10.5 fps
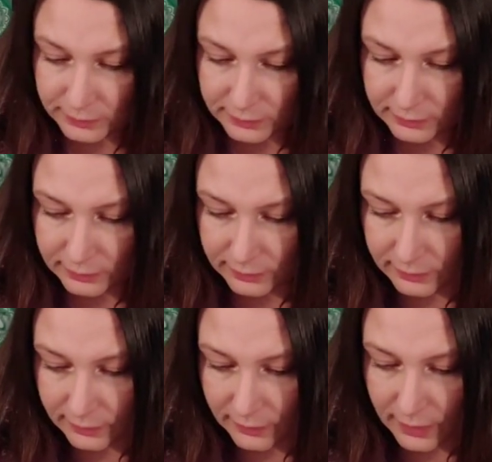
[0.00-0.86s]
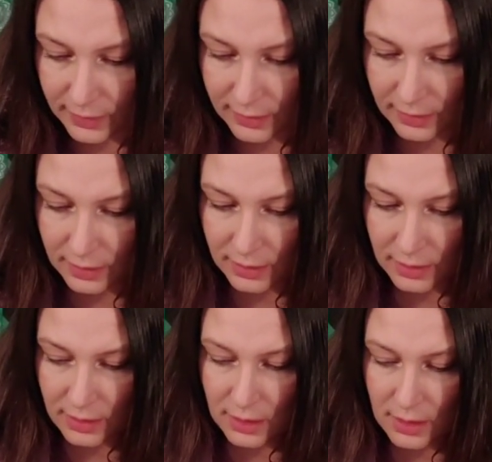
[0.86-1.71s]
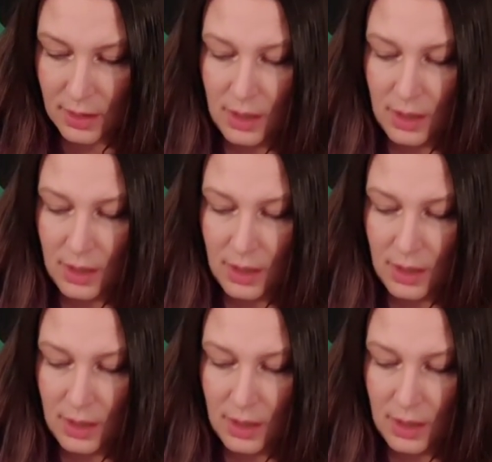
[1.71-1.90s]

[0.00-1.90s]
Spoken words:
Nobody speaks.